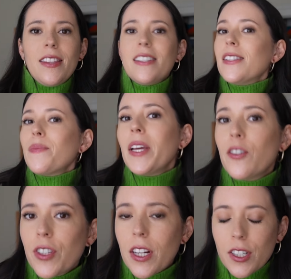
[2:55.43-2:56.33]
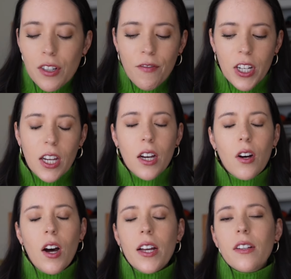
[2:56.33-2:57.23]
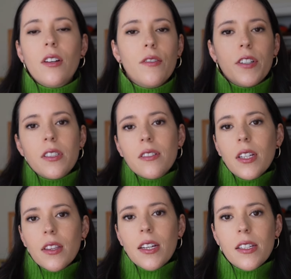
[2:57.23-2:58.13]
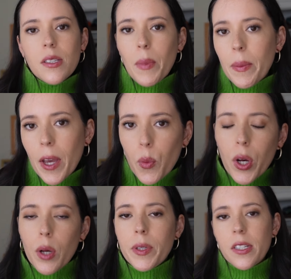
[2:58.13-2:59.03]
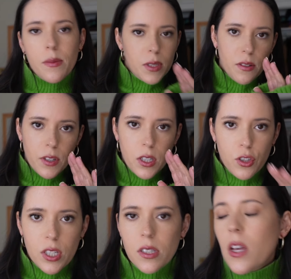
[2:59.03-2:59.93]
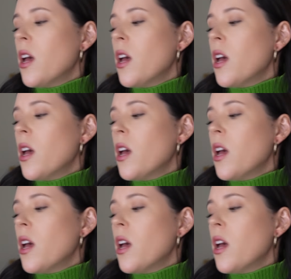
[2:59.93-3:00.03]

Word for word: this is my introduction video. I don't know if I'll delete this. Maybe I will because I'm self-conscious.